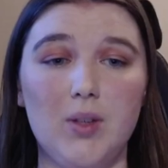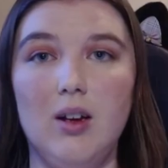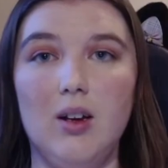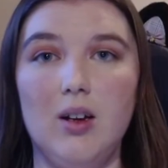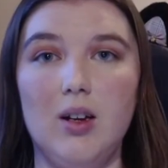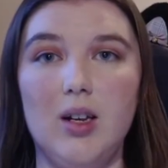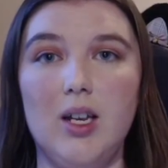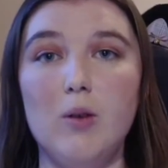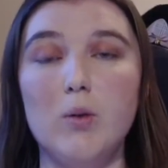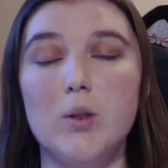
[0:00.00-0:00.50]

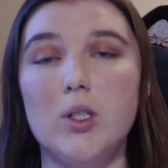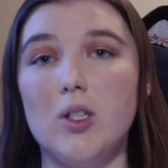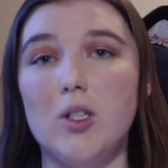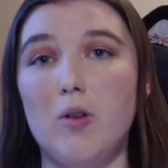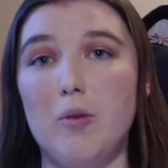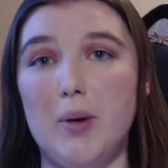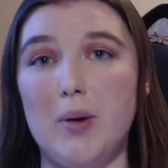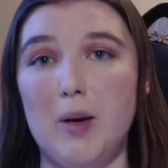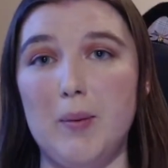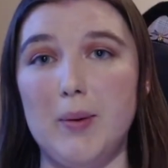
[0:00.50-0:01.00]
He was so
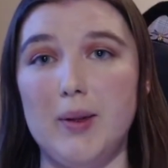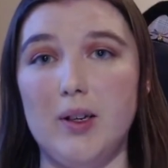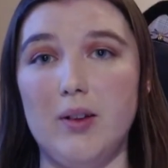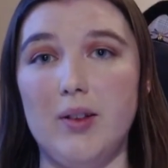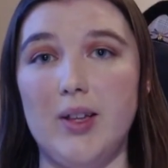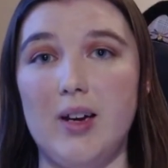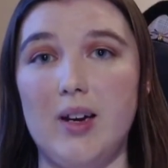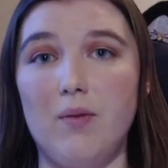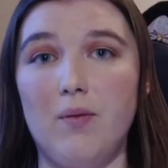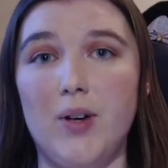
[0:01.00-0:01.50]
unpopular
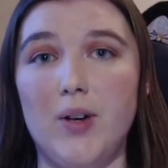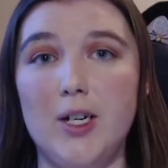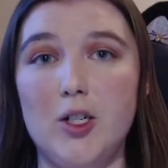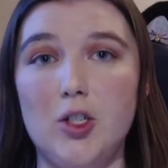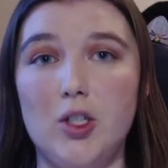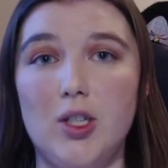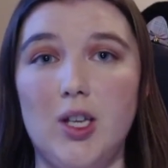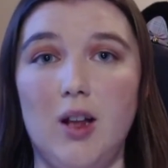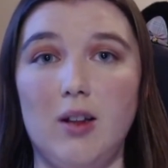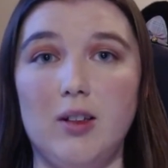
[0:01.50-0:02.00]
that French
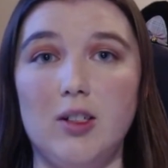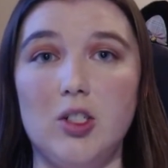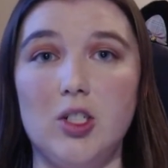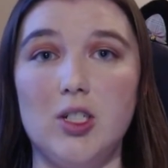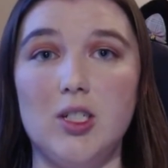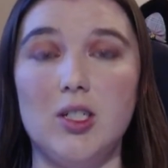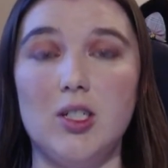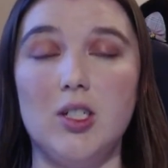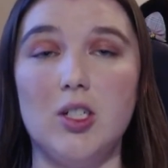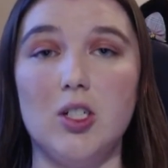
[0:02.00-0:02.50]

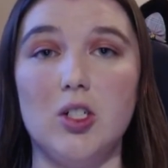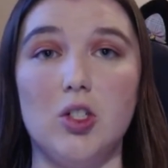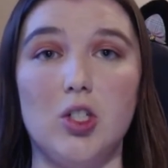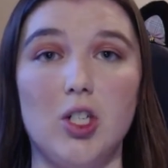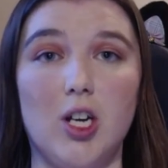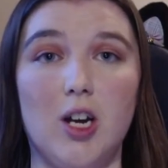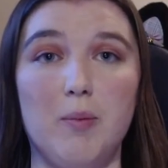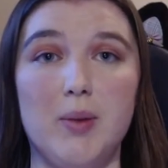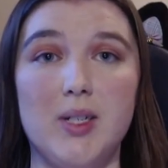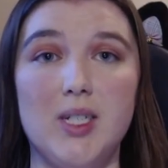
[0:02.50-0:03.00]
theologist
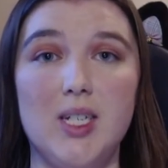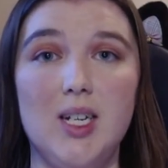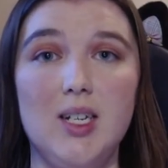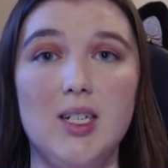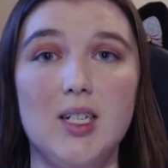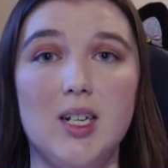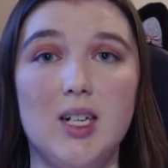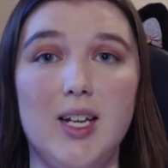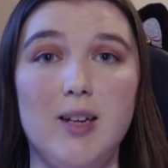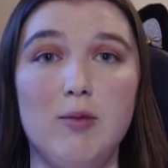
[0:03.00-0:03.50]
Jean Petit
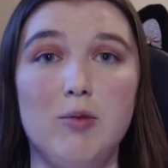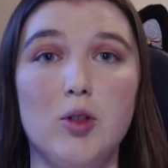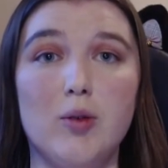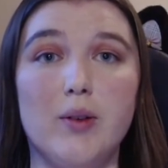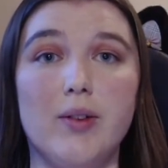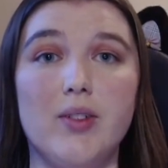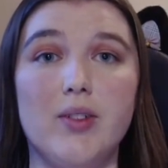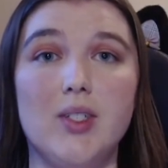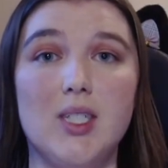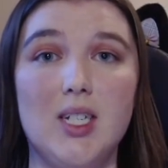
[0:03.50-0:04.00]
claimed to
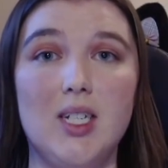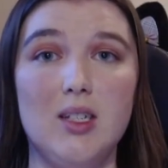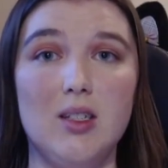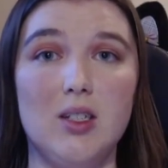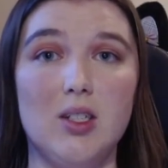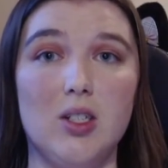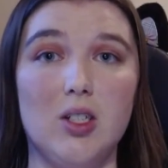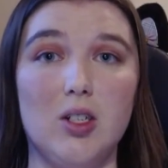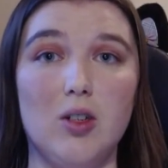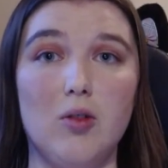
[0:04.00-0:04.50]
have seen the
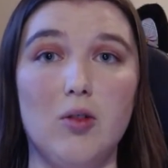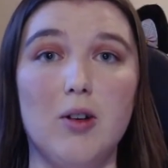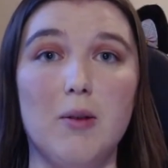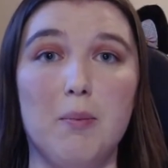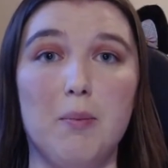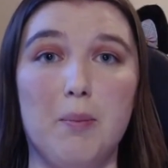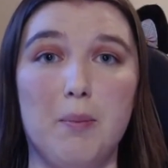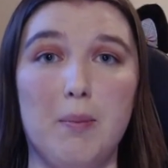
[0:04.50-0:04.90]
Duke